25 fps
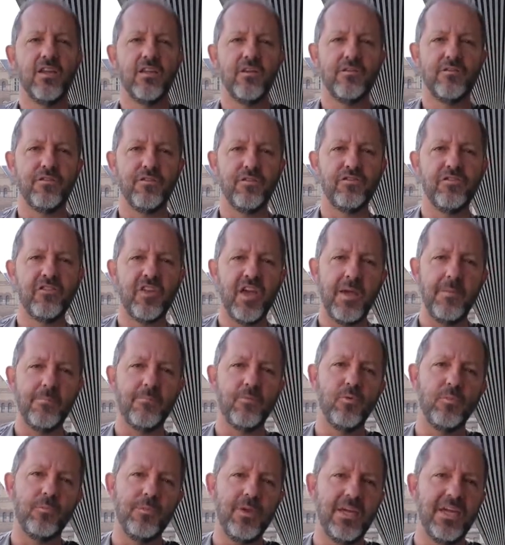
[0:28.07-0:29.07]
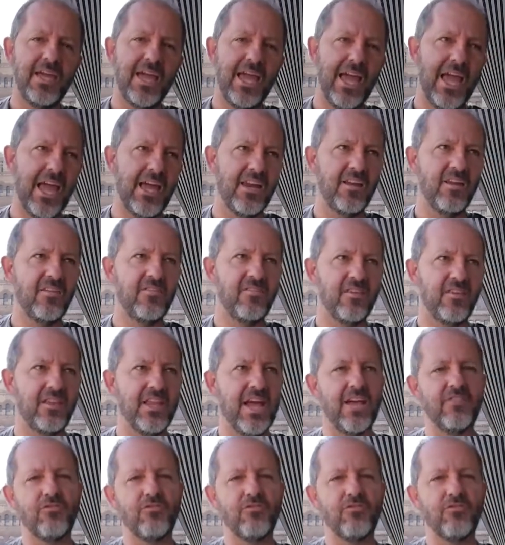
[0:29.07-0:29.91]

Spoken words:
The first type will be candid, and